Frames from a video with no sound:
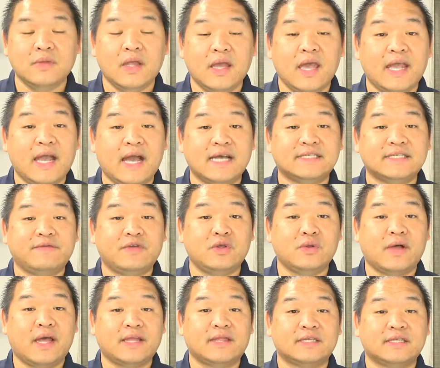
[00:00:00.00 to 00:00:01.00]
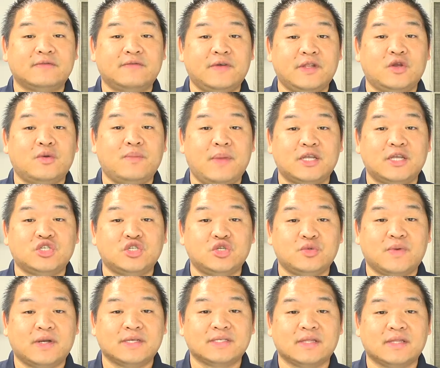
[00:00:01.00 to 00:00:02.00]
Hey guys, if you like this video, make sure
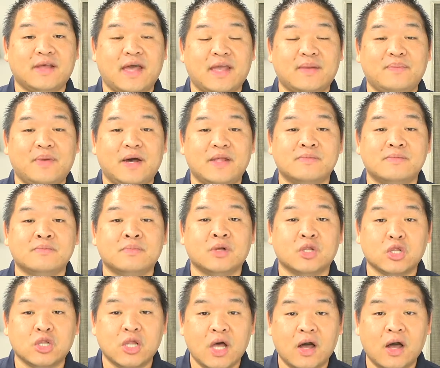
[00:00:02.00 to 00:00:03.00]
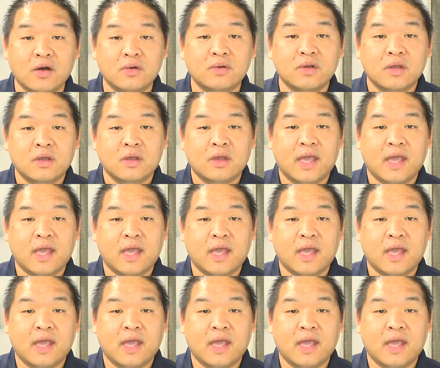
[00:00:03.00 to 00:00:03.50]
you press the like button below.